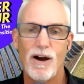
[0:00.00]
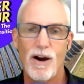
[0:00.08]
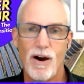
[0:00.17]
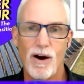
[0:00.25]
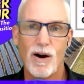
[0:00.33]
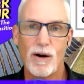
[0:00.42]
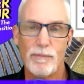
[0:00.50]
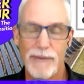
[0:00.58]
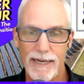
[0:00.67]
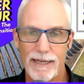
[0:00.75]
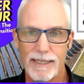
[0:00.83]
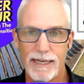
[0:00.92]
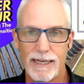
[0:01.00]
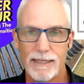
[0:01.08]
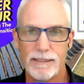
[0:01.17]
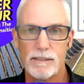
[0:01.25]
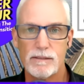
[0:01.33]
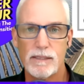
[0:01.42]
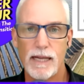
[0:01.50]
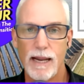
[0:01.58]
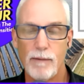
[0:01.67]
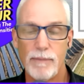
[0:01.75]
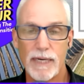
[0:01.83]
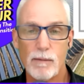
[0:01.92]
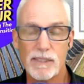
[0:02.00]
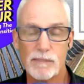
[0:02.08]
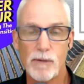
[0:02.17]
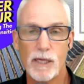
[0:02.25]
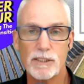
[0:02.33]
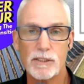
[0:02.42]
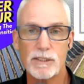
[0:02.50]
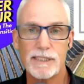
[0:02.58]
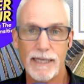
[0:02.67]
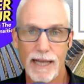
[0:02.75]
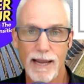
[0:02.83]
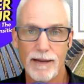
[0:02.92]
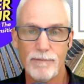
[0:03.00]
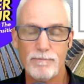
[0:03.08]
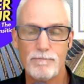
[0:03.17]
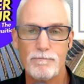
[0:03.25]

our media kit, and become a sponsor today.